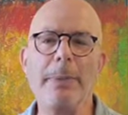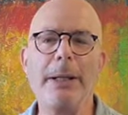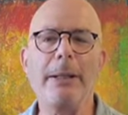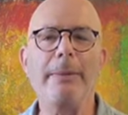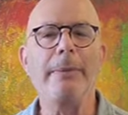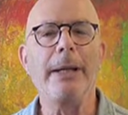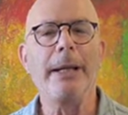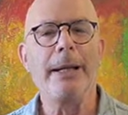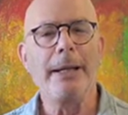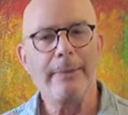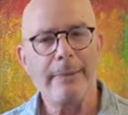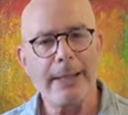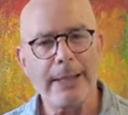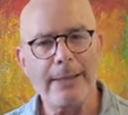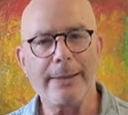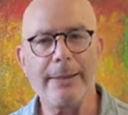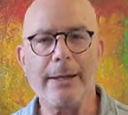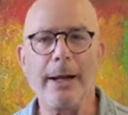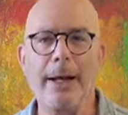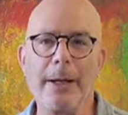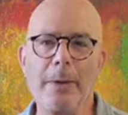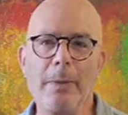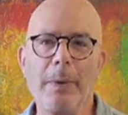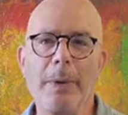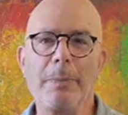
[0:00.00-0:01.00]
but that's
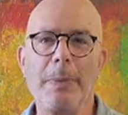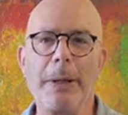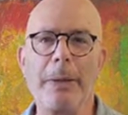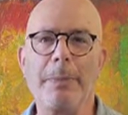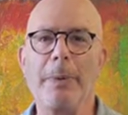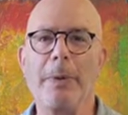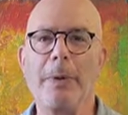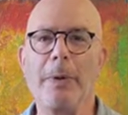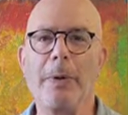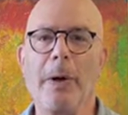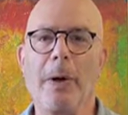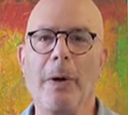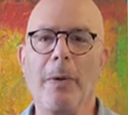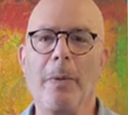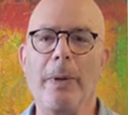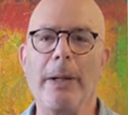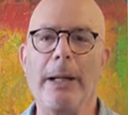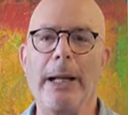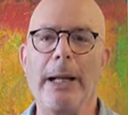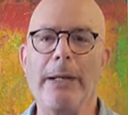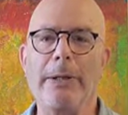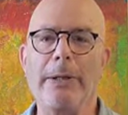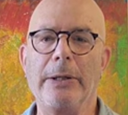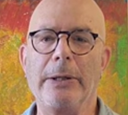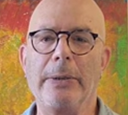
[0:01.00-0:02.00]
kind of what people call what
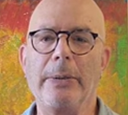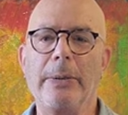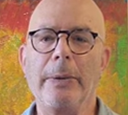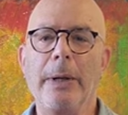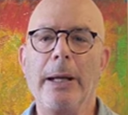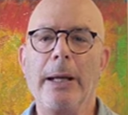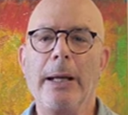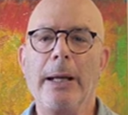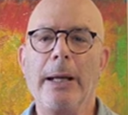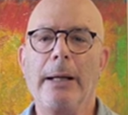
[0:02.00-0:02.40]
I do.